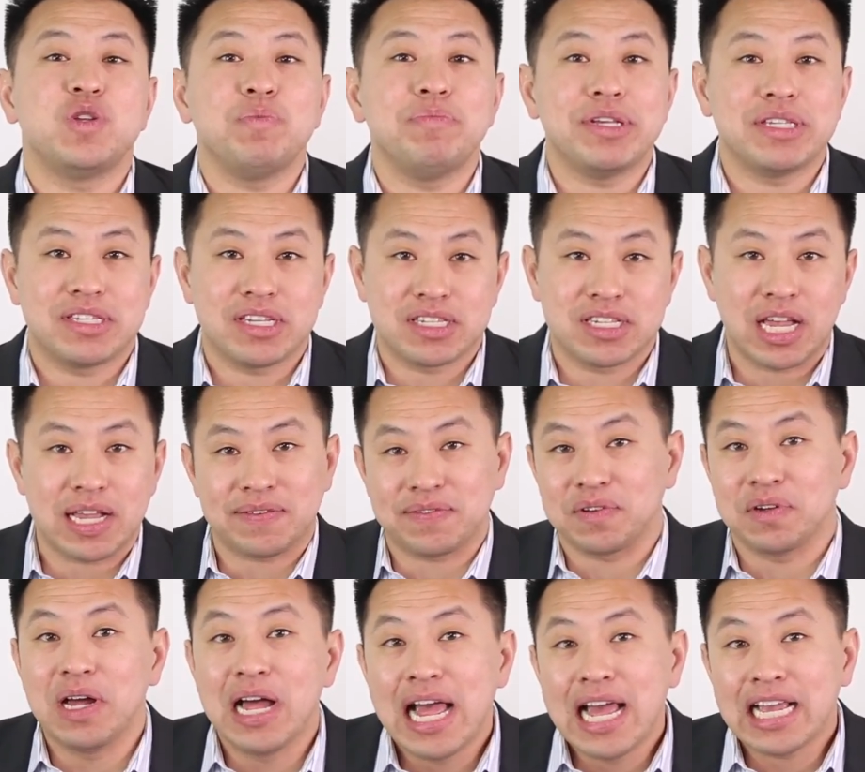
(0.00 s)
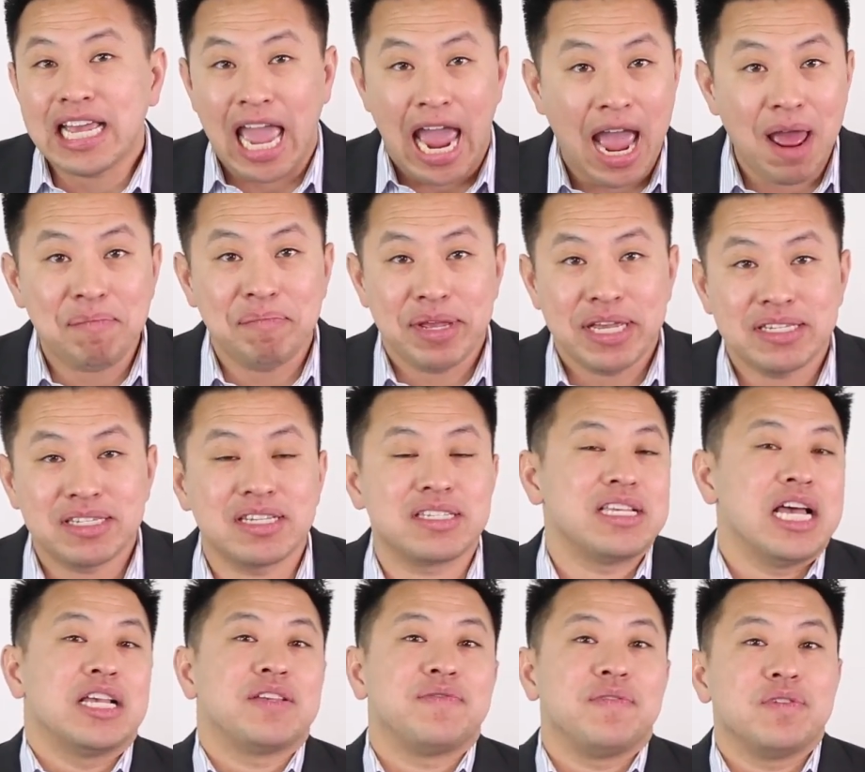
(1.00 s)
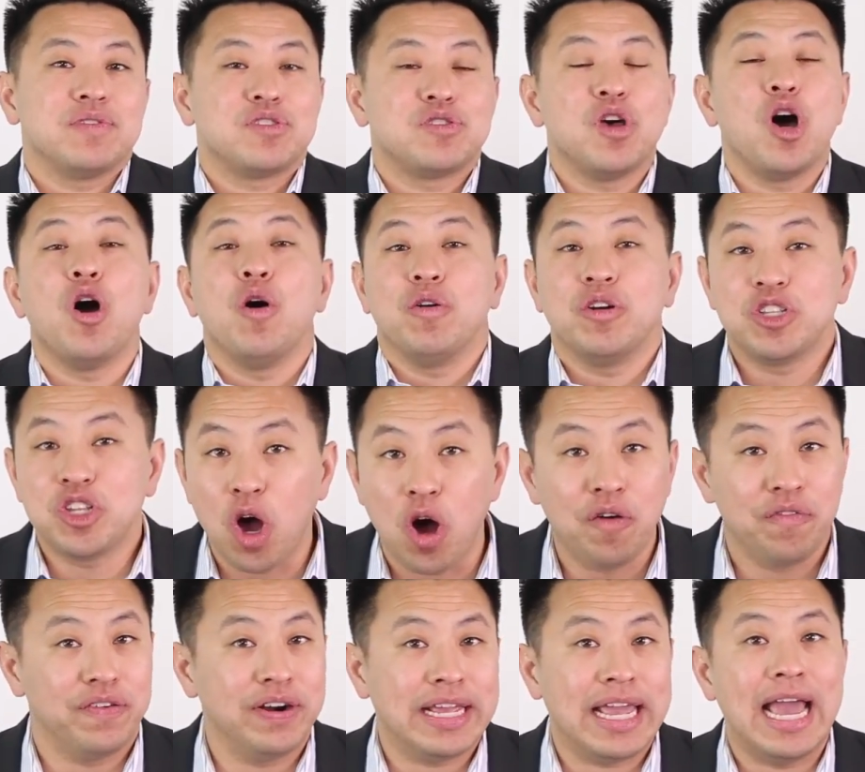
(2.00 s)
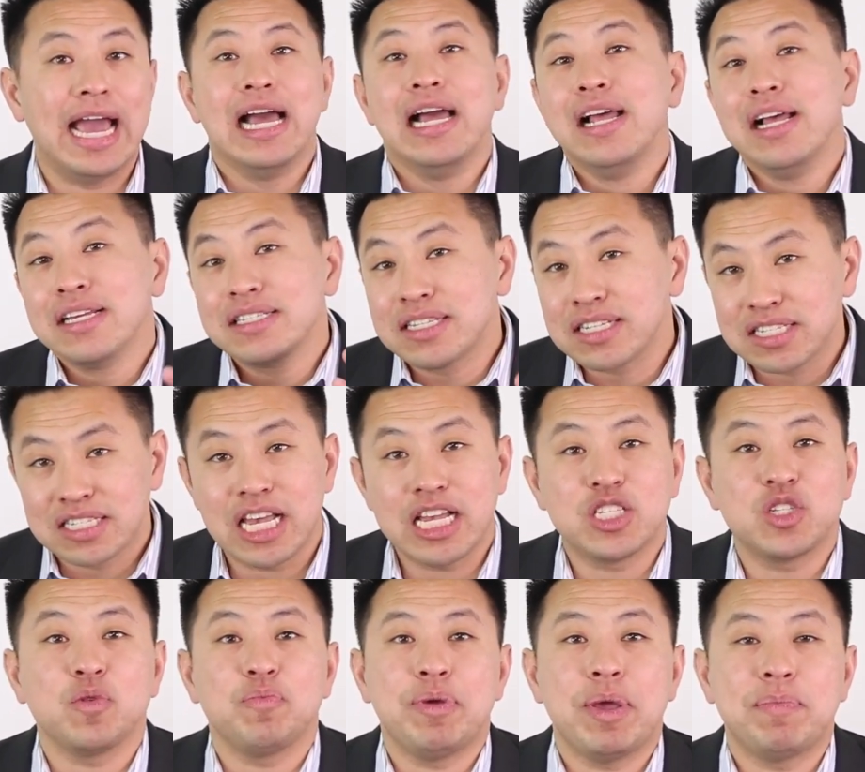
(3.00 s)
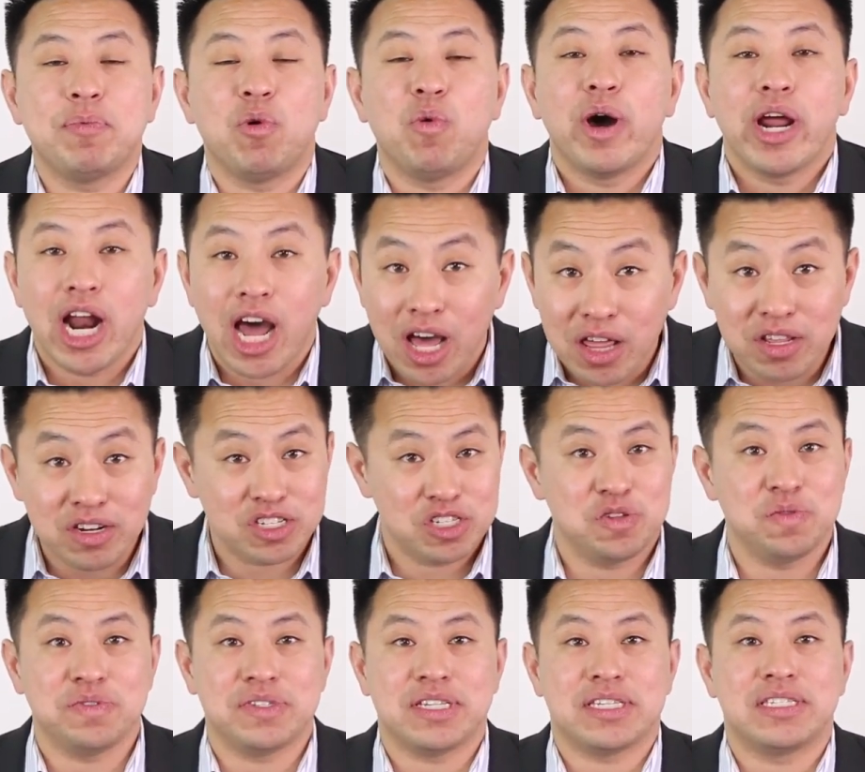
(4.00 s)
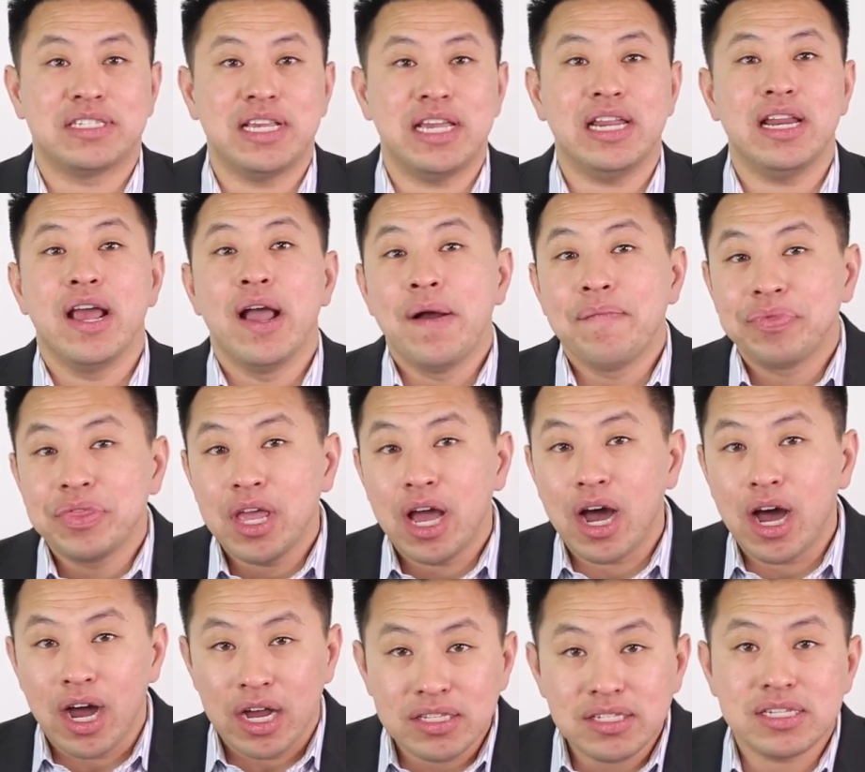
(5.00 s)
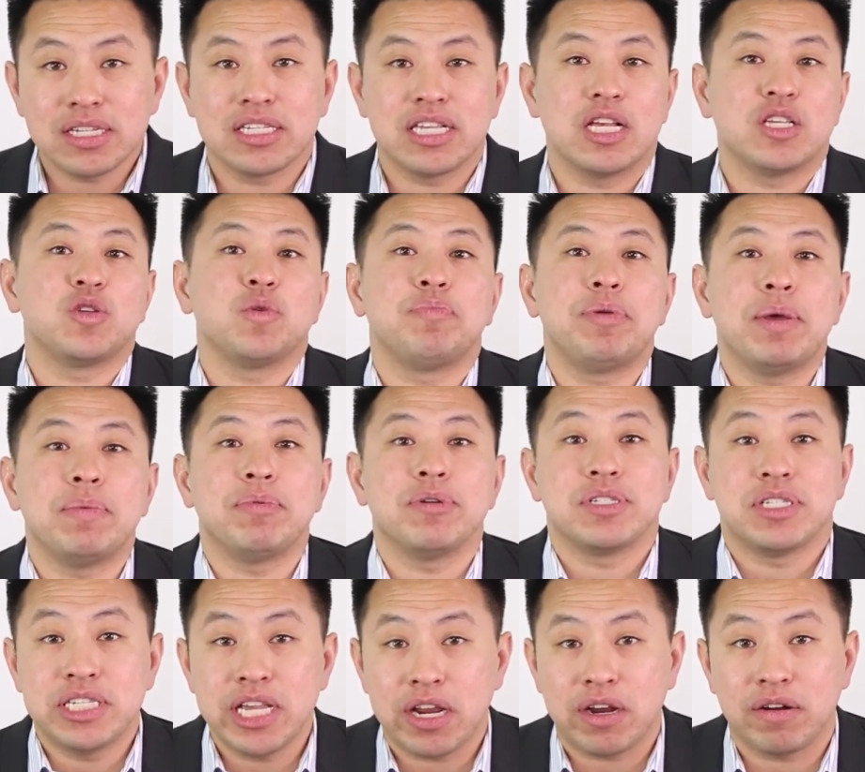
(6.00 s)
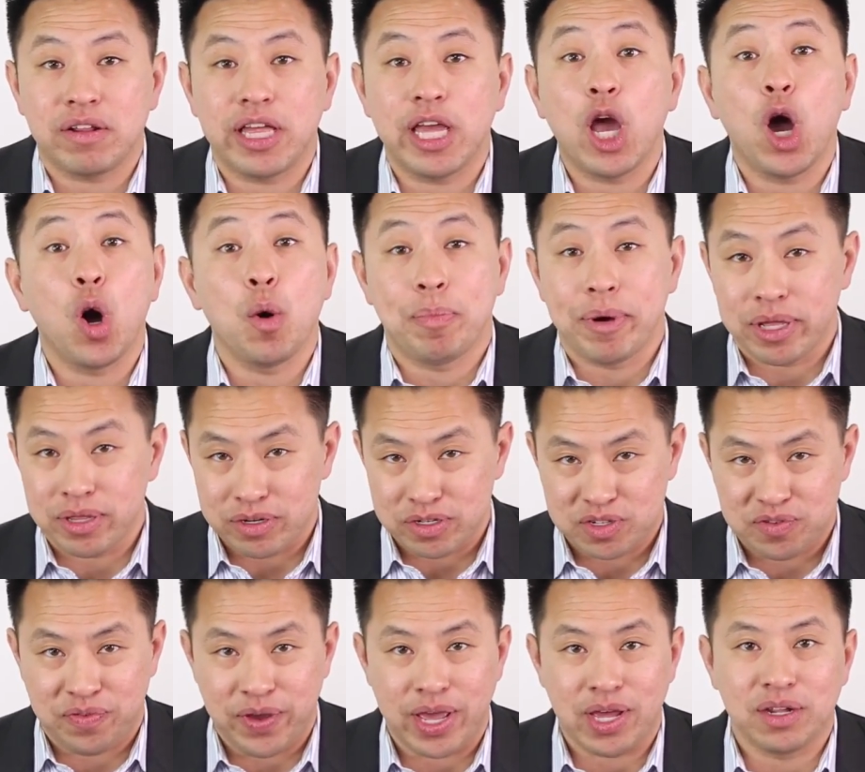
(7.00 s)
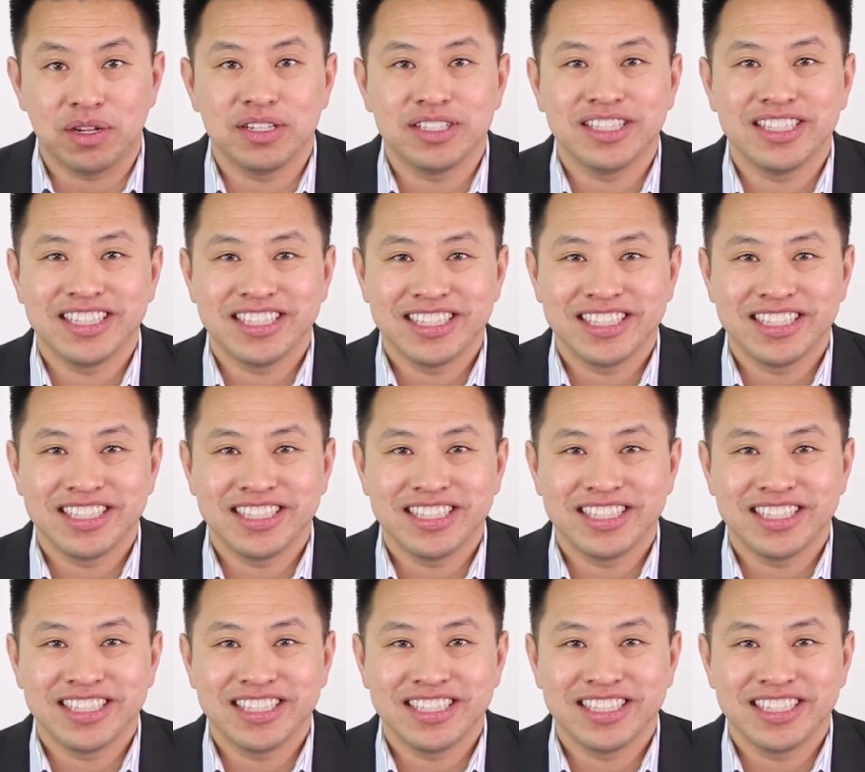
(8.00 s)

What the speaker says: to be successful can be successful. So don't forget, successful people want others to succeed. Unsuccessful people secretly hope others fail.